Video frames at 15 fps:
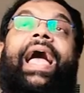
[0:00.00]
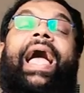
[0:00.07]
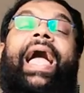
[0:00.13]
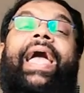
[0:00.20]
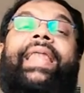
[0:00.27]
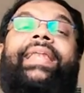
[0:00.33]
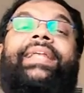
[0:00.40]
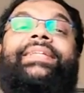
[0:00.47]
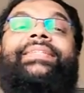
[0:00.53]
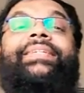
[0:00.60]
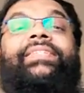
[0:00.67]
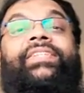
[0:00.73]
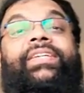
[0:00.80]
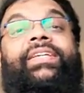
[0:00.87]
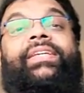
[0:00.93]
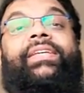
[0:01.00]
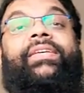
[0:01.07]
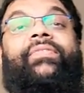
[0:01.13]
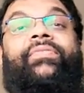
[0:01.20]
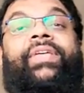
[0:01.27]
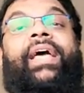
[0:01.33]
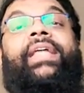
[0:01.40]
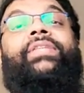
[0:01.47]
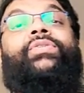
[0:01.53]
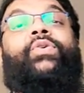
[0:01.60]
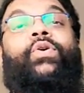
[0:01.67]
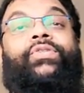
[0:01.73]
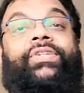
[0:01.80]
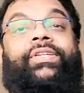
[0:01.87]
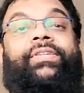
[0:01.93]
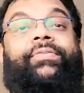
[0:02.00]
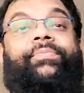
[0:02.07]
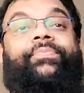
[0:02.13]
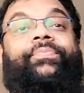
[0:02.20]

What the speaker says: higher density than cotton.